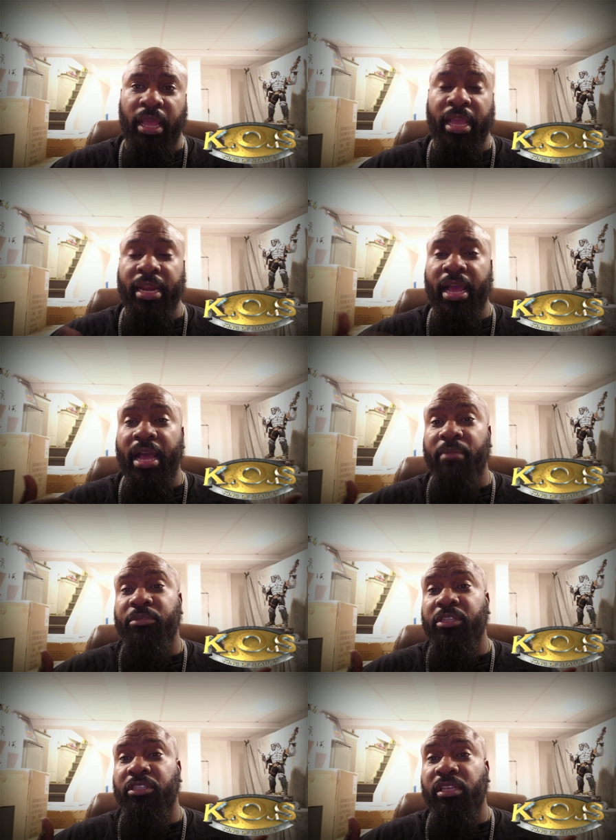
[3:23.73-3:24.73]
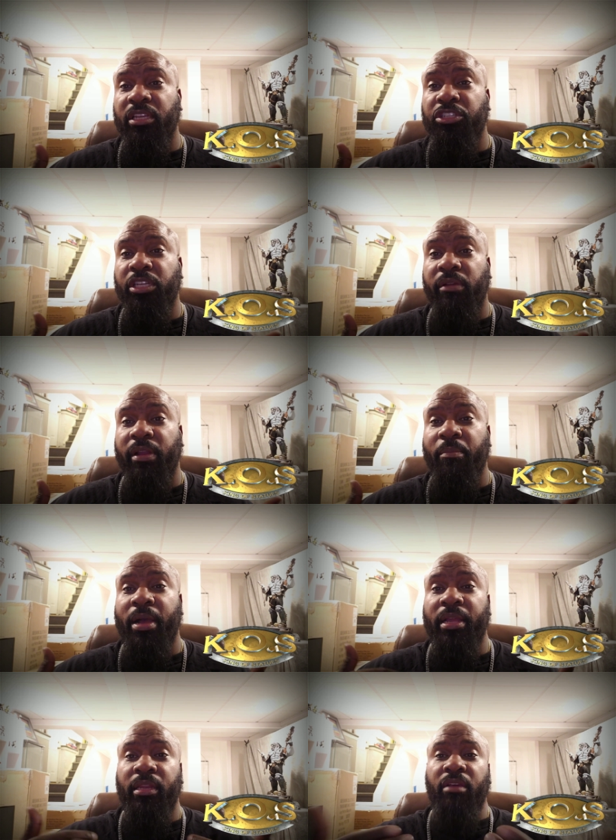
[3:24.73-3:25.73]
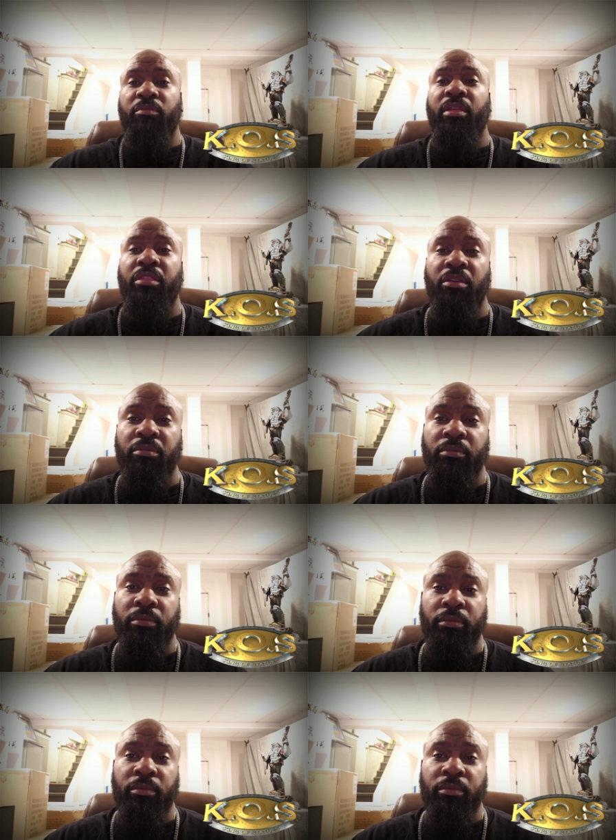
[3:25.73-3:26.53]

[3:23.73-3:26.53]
And I'm just here sharing my love with you.